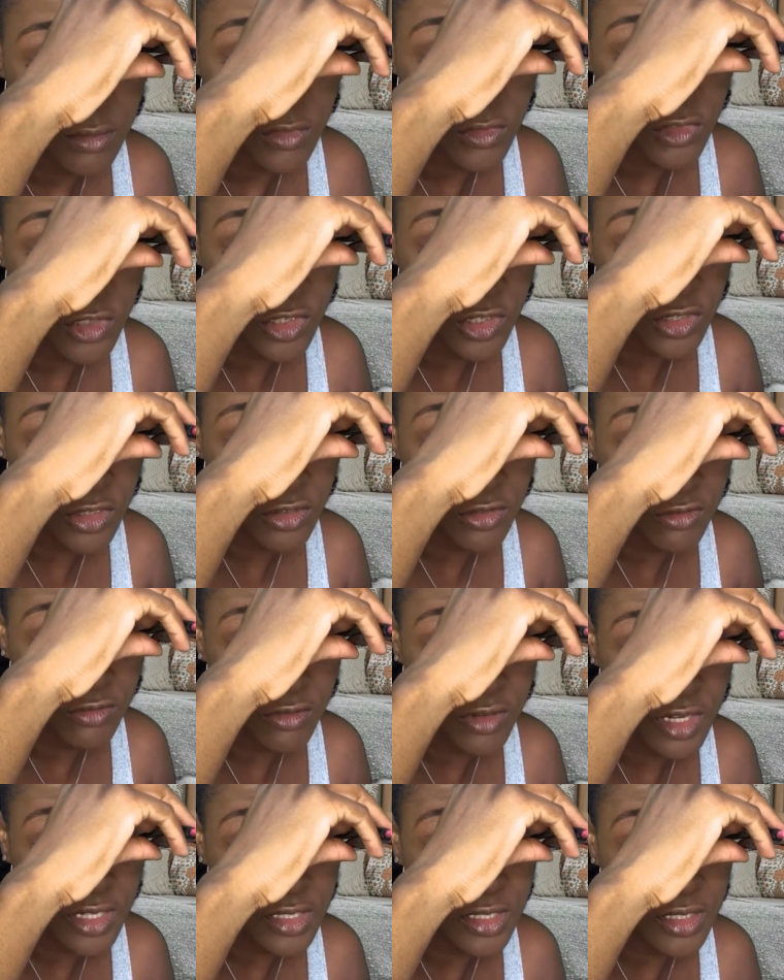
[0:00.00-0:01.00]
just
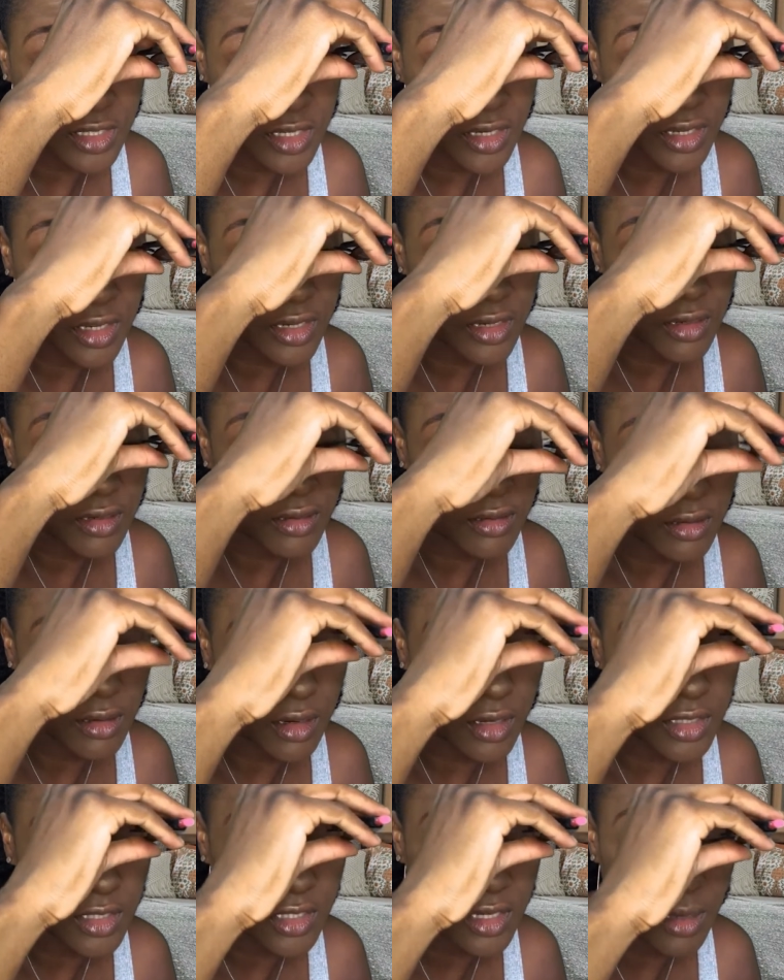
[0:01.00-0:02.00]
resting it
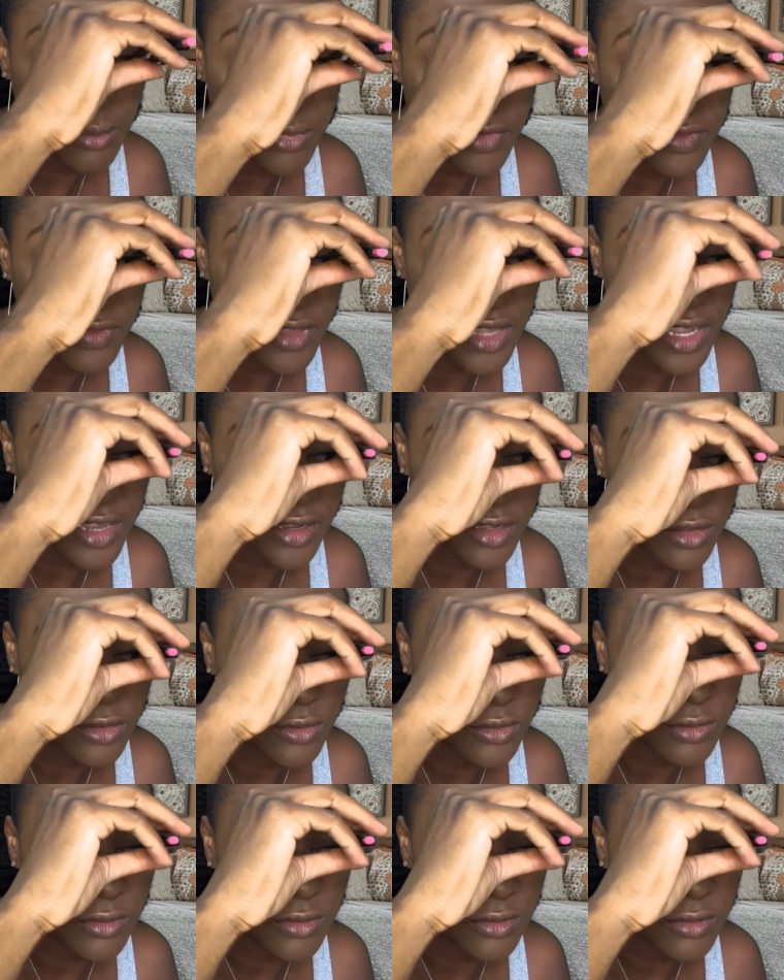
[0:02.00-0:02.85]
on top of that glue.